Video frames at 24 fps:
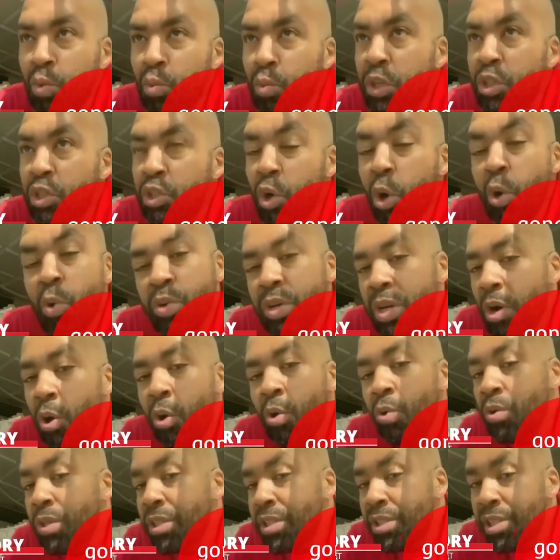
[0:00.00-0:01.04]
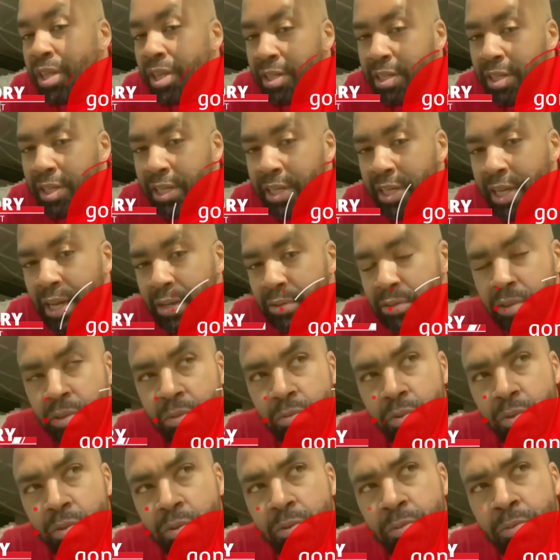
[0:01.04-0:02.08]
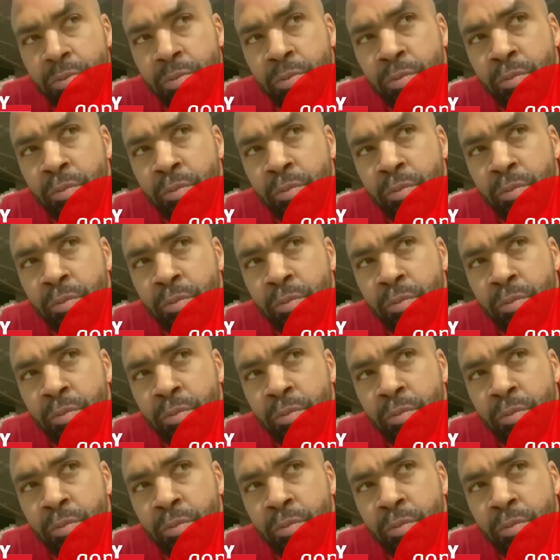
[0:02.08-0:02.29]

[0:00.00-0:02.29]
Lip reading: We don't hold each other accountable.